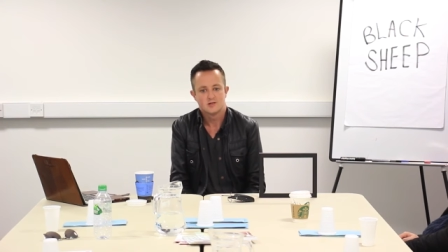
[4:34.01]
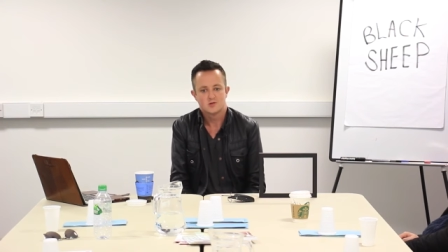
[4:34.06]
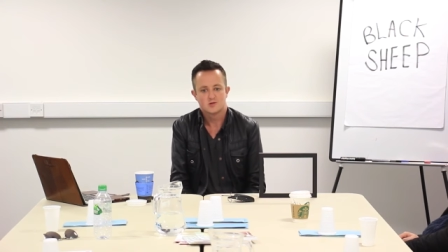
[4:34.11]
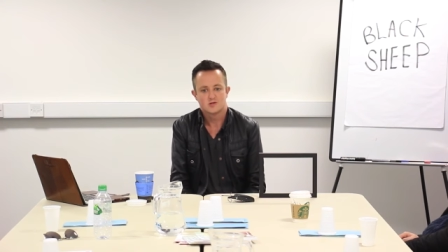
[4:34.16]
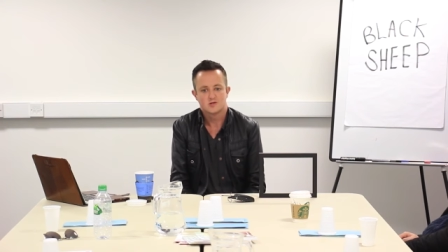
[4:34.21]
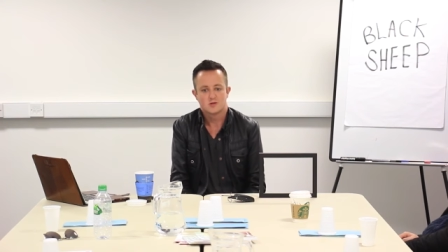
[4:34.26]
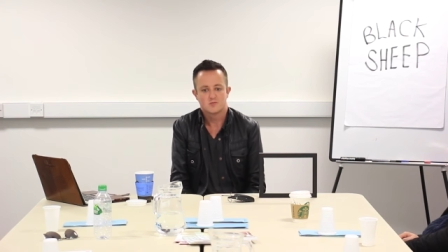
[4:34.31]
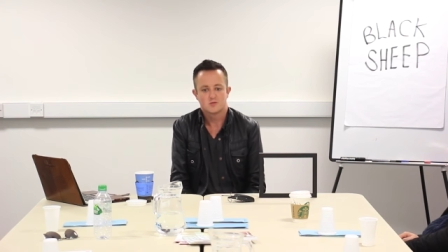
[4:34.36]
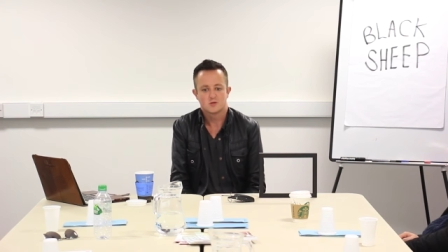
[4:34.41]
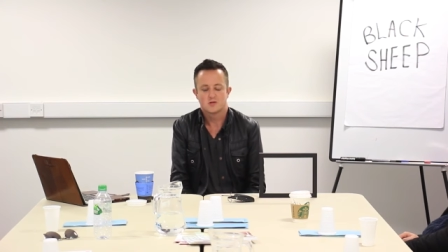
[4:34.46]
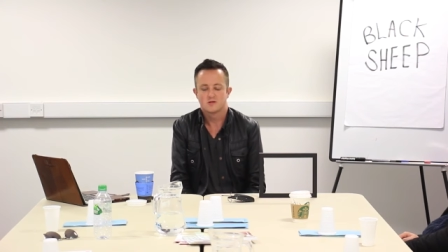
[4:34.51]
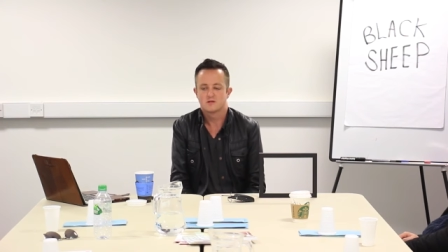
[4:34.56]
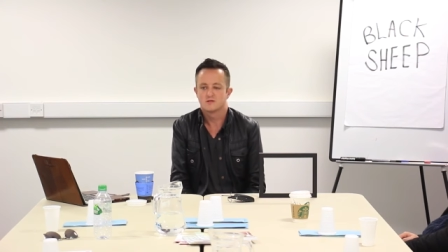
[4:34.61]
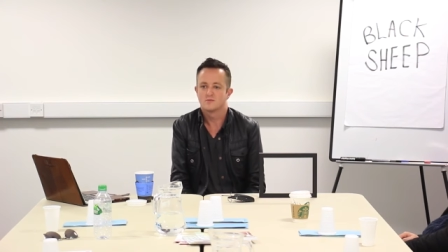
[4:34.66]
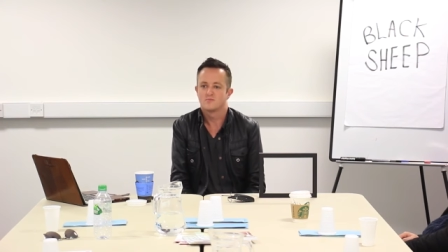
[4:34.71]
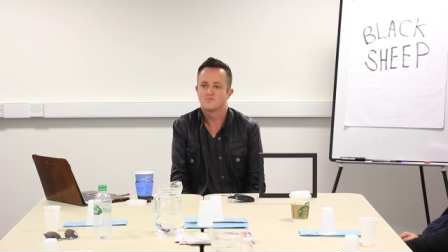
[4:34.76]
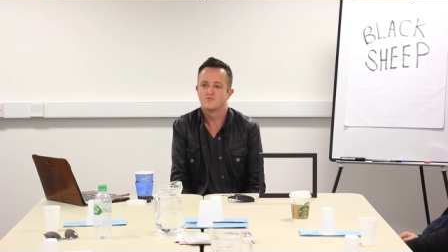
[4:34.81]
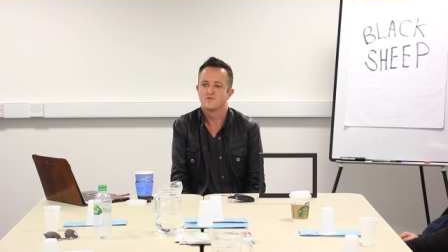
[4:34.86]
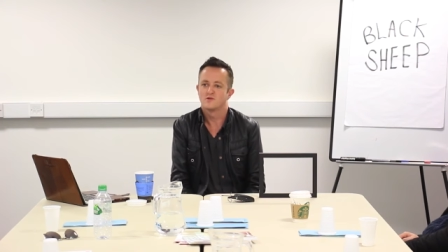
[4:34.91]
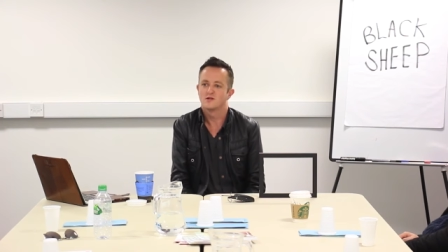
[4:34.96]
you stop trying
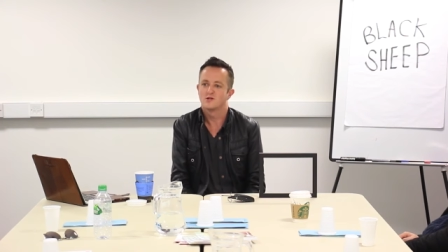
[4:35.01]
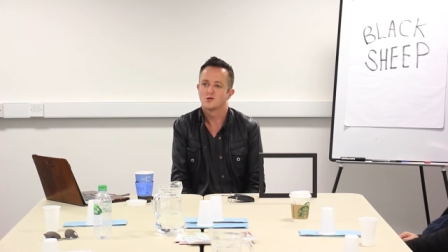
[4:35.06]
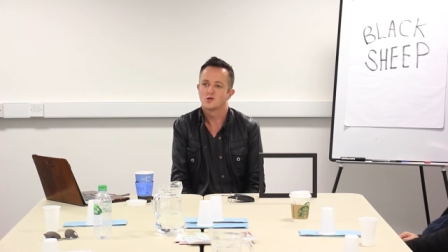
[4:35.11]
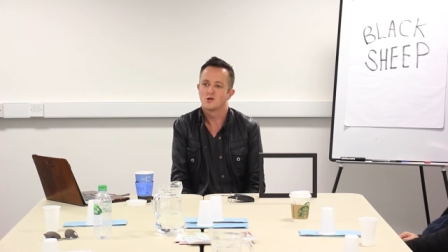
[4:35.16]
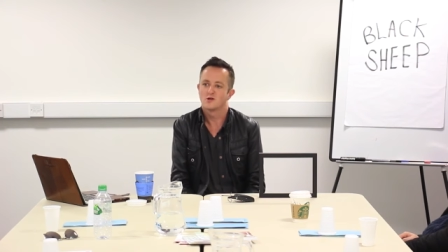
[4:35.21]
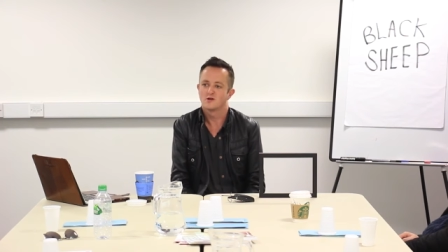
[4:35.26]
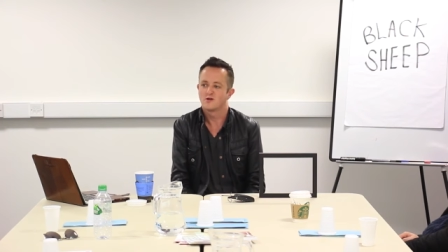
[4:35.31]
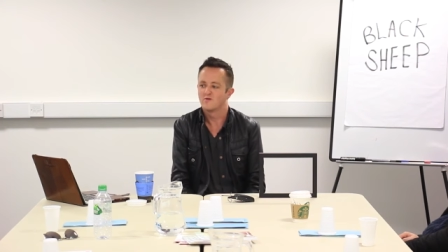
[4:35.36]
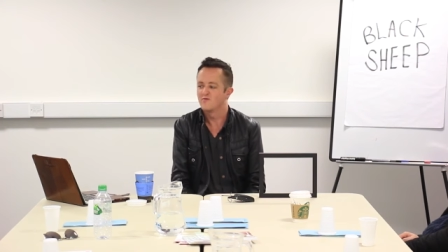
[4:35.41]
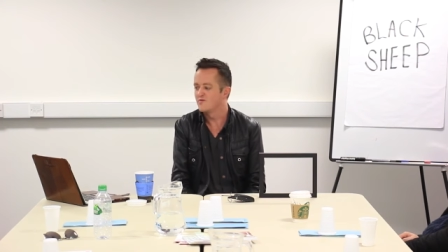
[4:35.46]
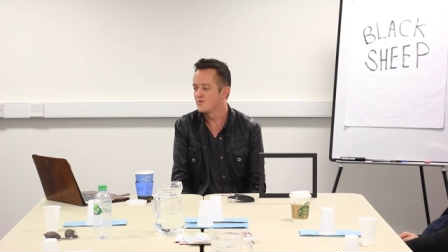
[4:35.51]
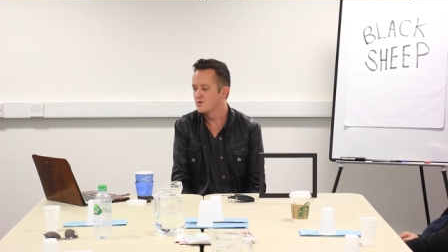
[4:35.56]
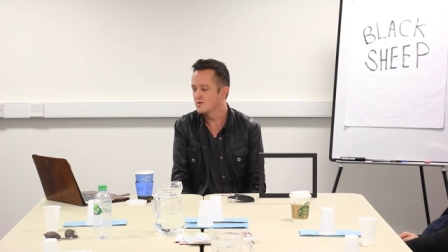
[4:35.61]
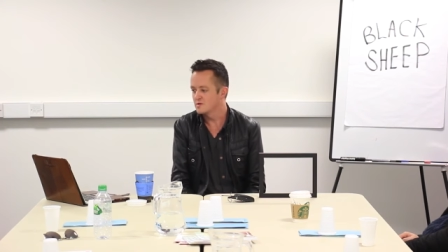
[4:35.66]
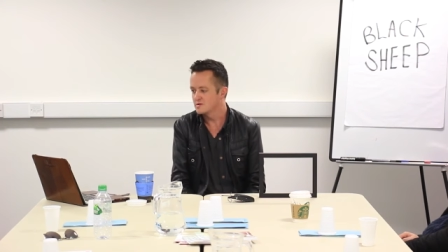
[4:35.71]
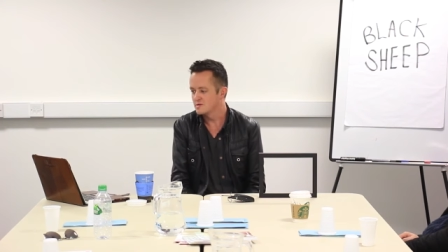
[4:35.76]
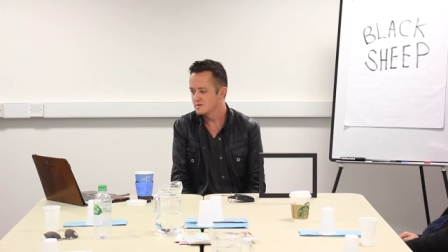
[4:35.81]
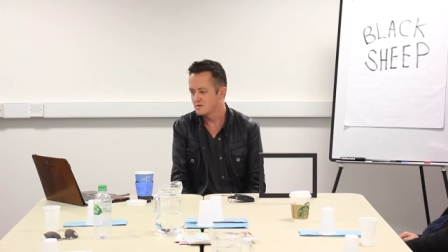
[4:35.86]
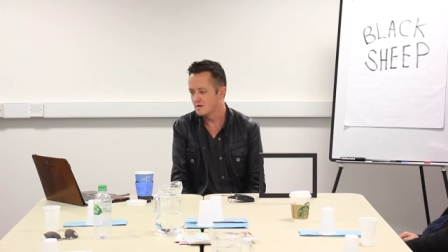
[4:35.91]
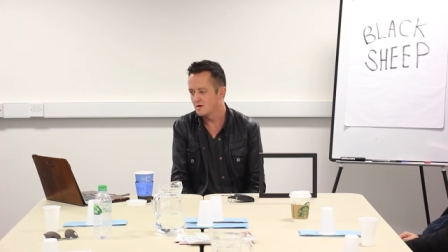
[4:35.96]
to preach and
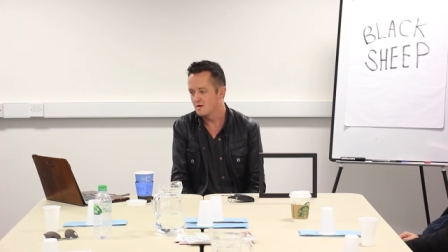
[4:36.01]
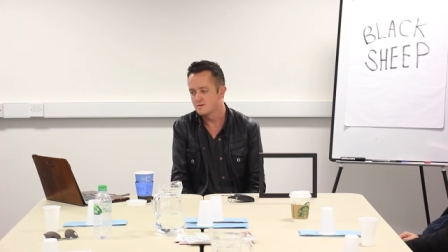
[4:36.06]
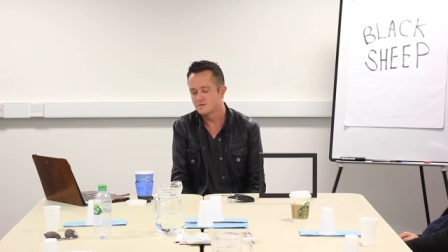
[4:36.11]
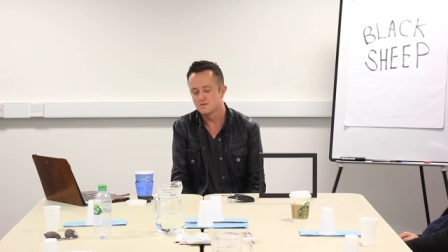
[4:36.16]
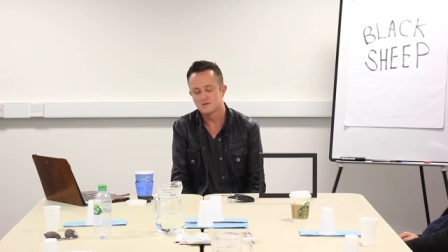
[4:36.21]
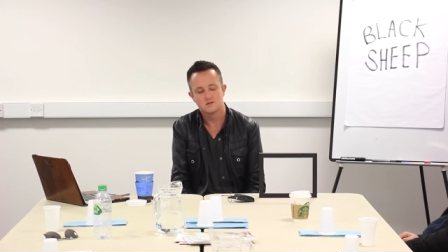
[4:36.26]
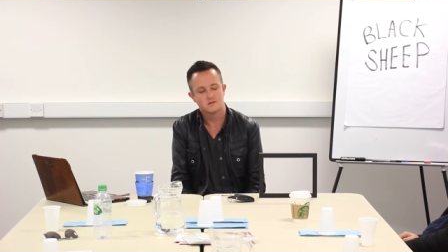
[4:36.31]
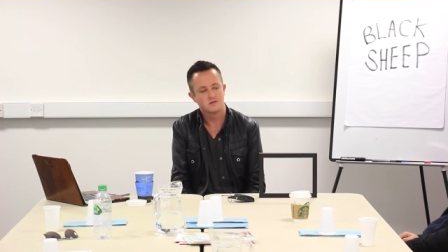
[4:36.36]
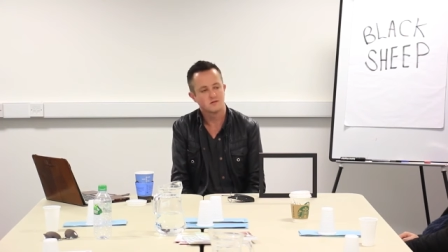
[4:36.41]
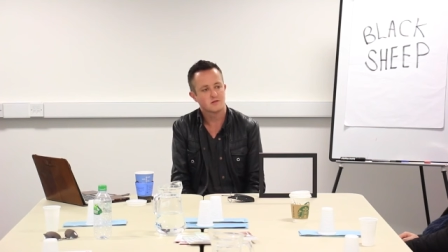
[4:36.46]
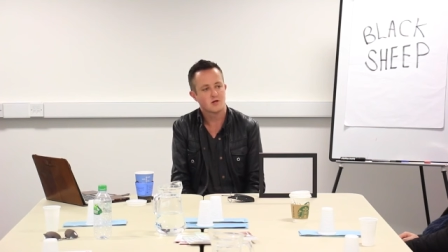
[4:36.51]
convert to others.